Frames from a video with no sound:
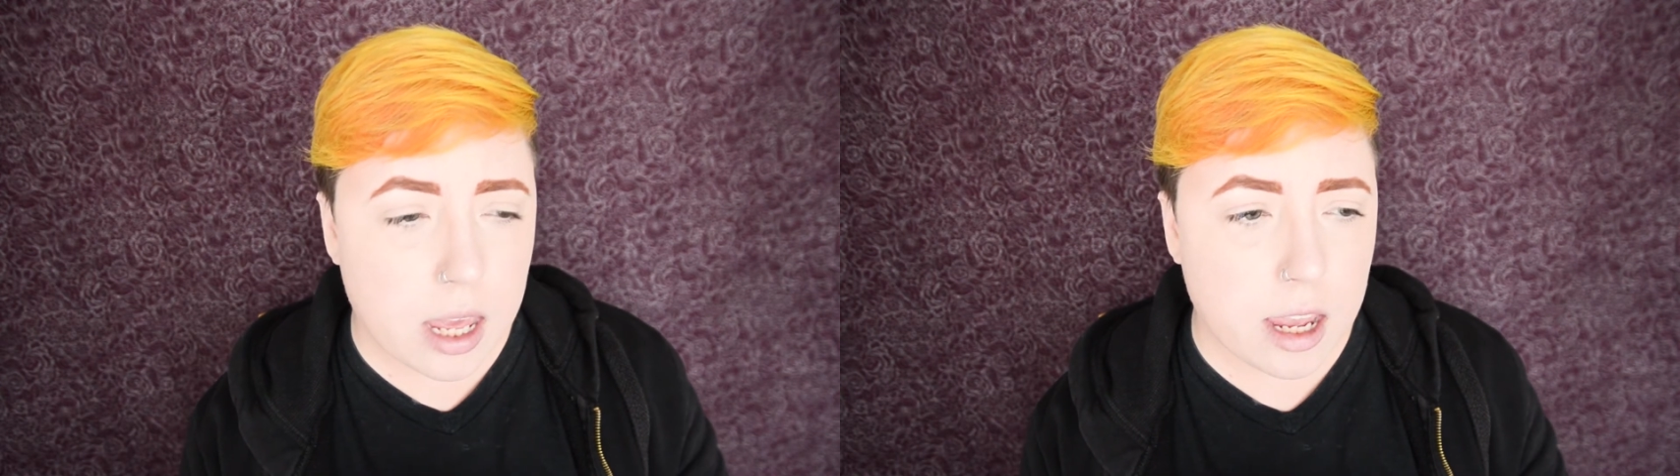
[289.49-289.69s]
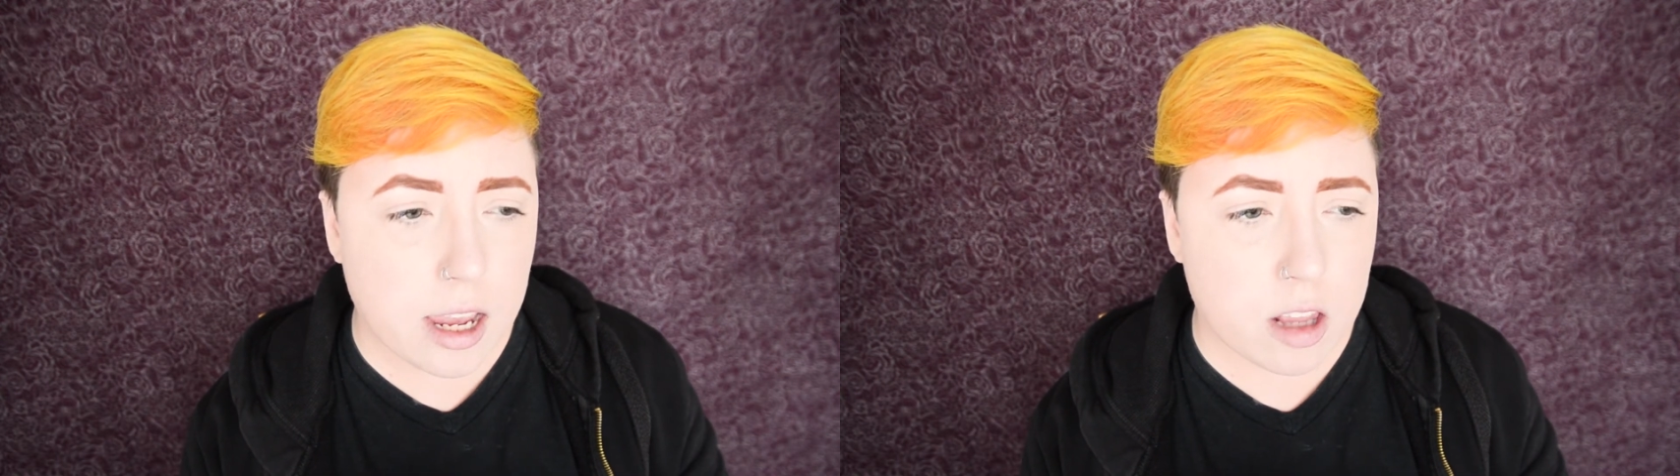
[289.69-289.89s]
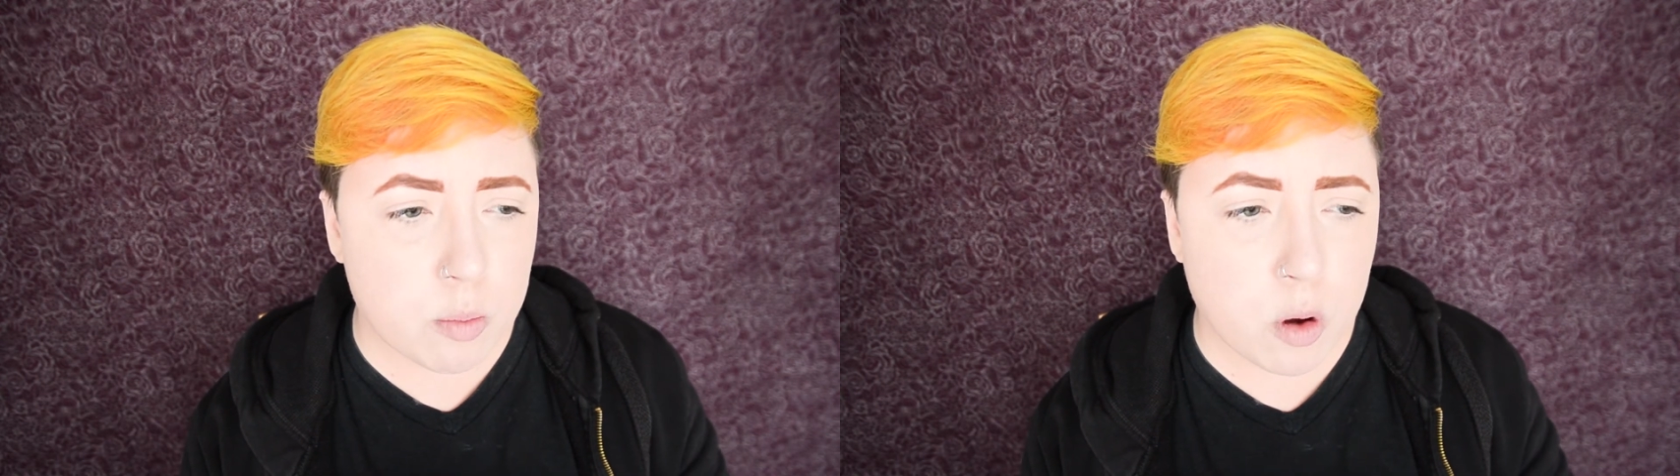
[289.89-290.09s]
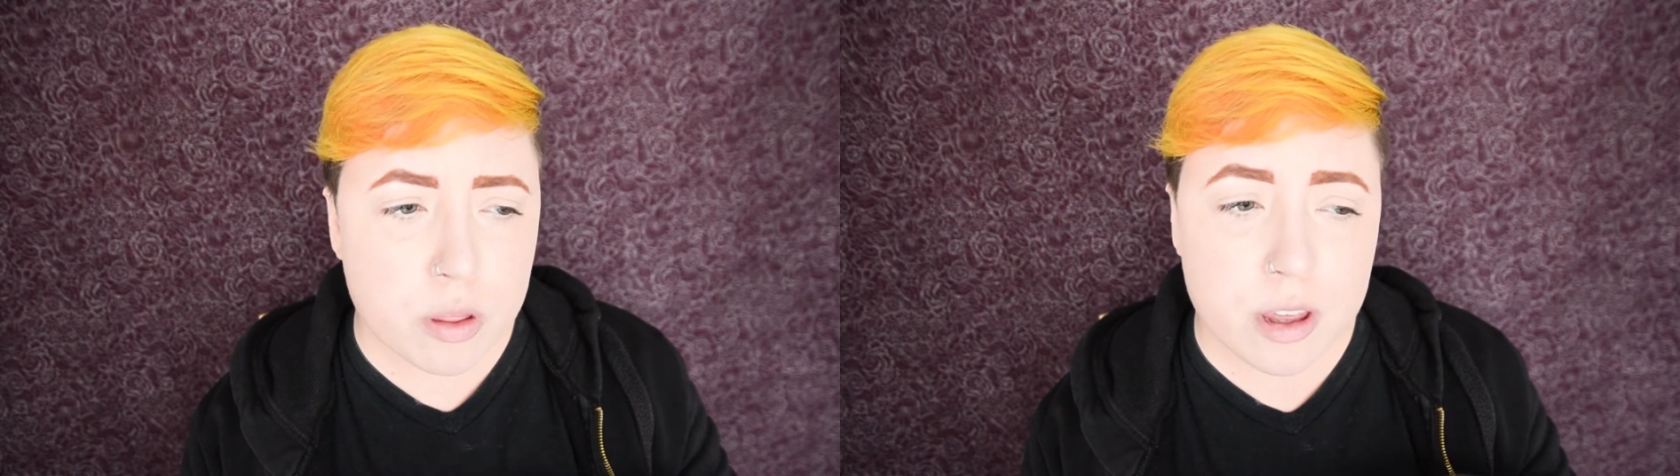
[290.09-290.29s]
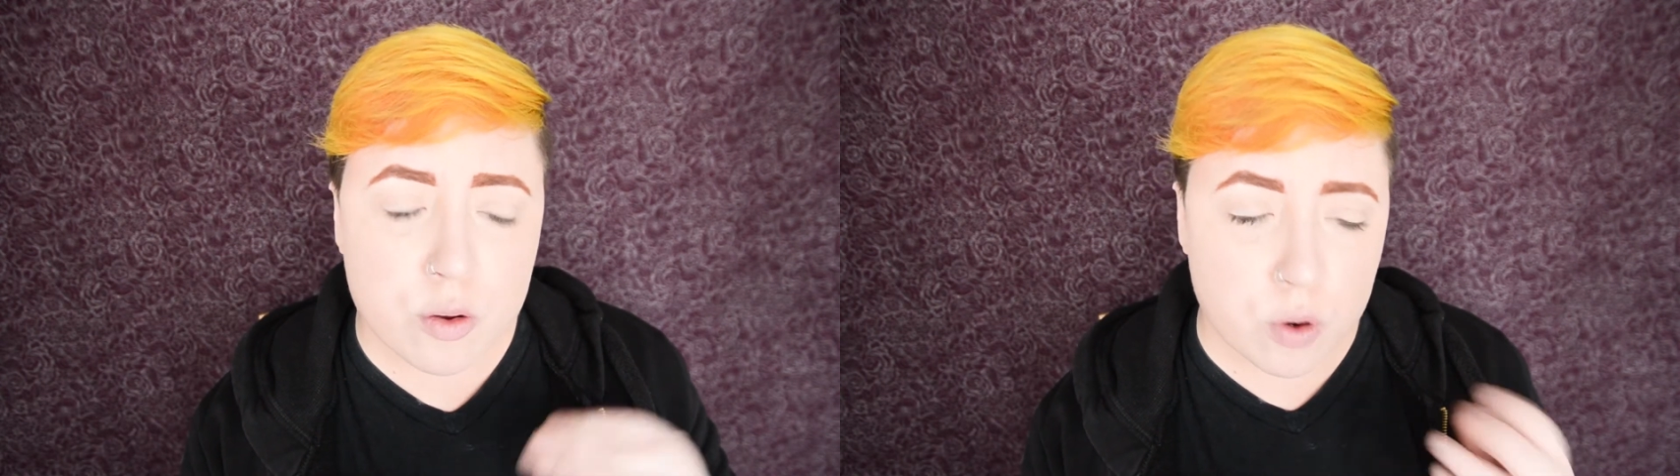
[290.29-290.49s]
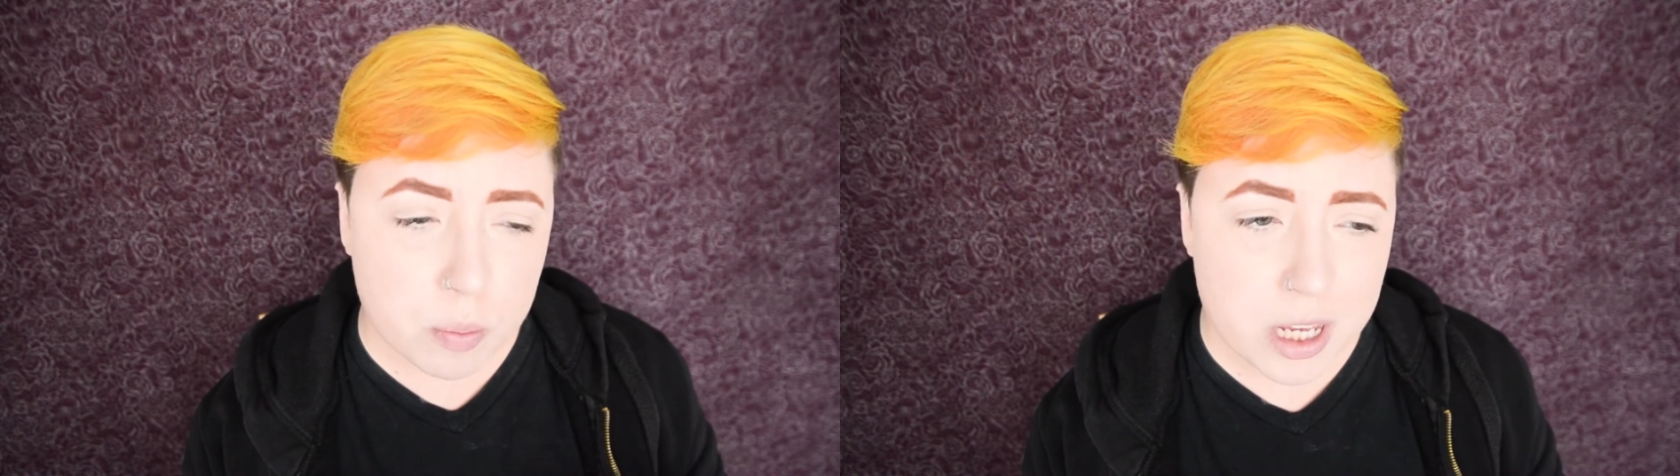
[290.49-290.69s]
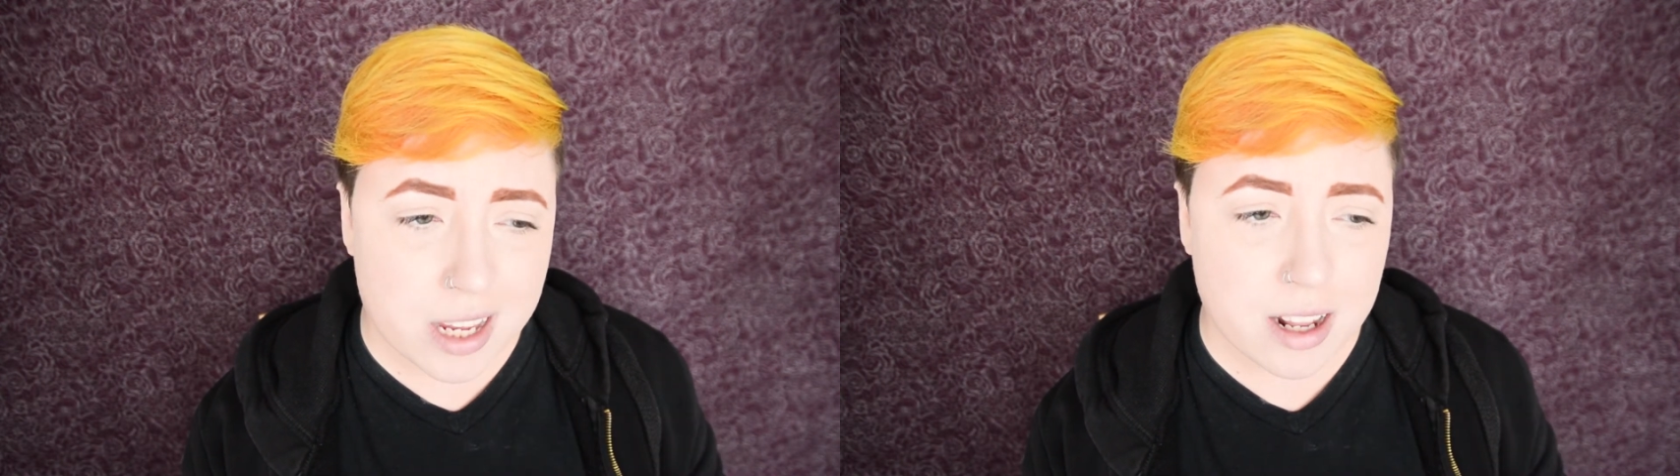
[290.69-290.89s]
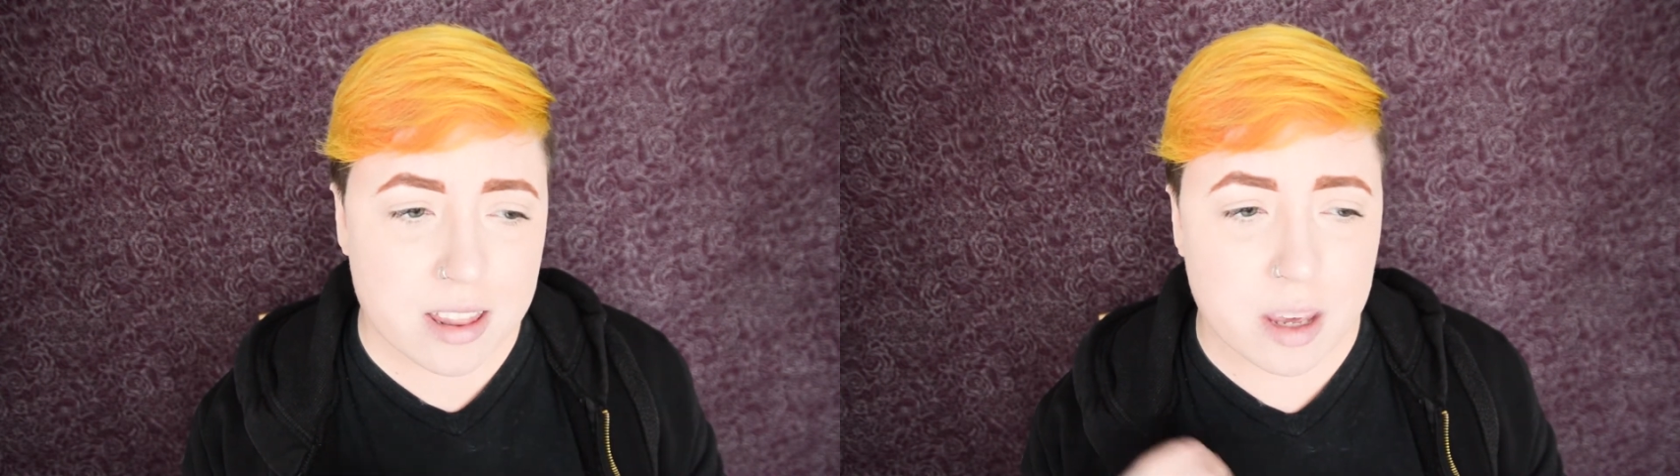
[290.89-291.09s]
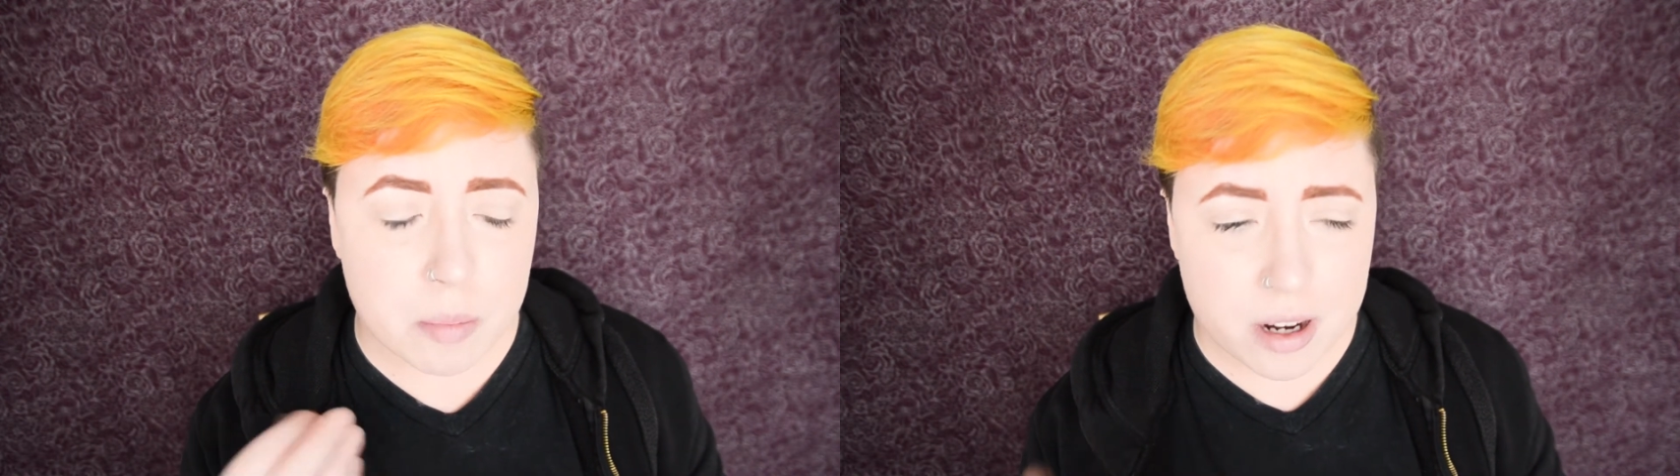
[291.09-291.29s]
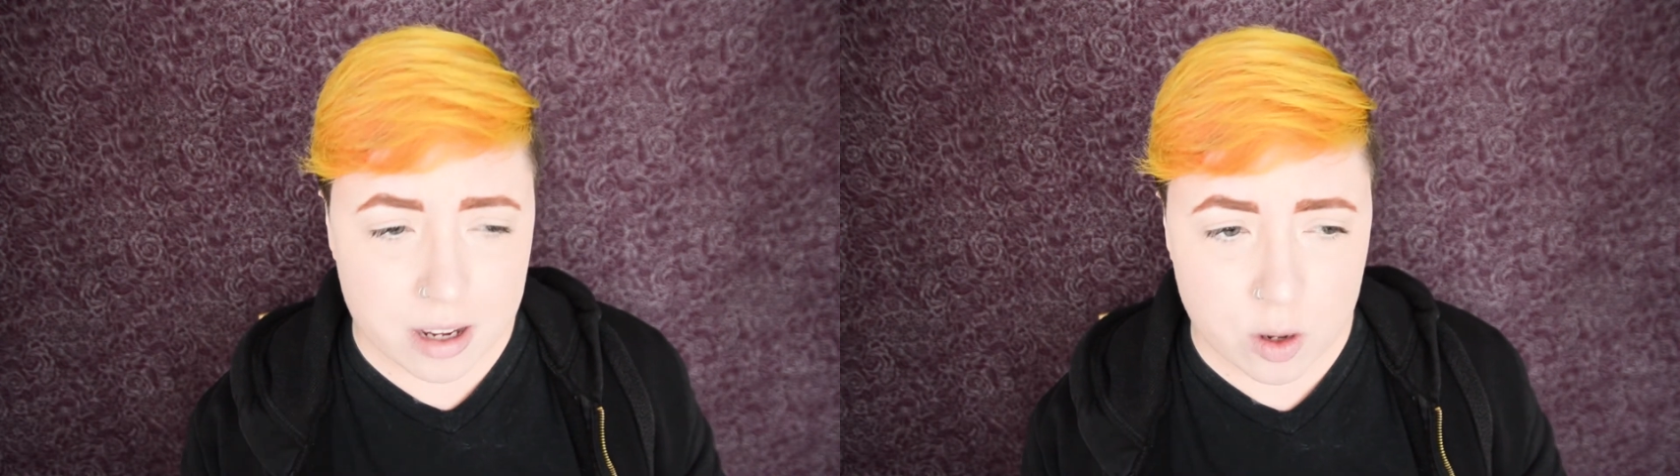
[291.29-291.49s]
And both the European and the
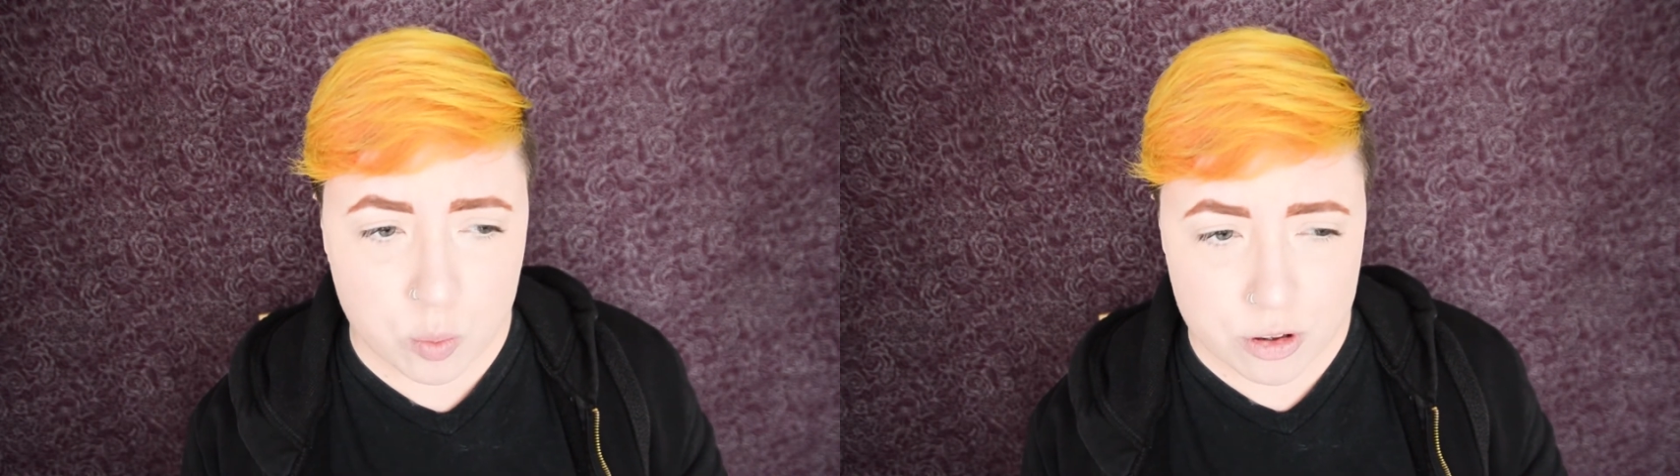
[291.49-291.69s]
American